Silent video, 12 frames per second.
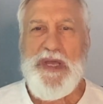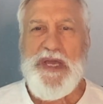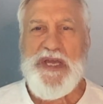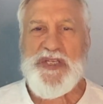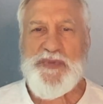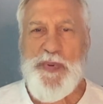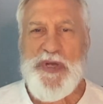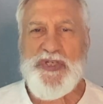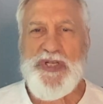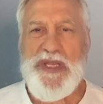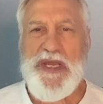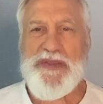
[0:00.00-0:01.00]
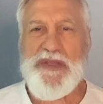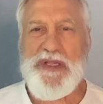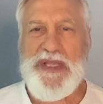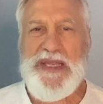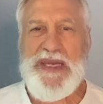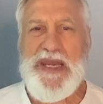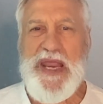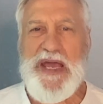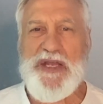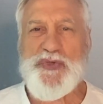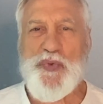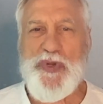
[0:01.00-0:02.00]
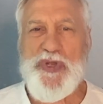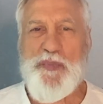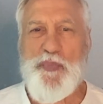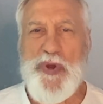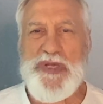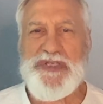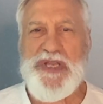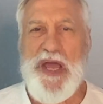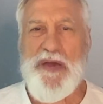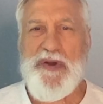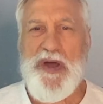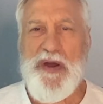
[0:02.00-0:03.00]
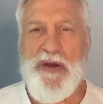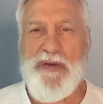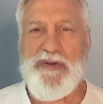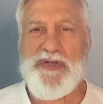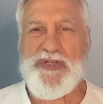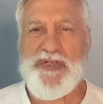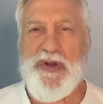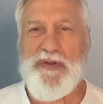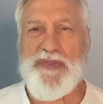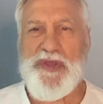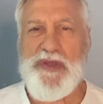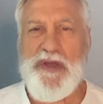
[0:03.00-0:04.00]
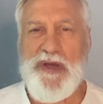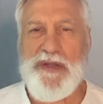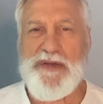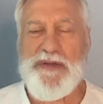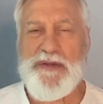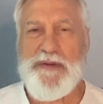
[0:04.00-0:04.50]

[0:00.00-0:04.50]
especially on the leading edge where you press down hard to start the cut.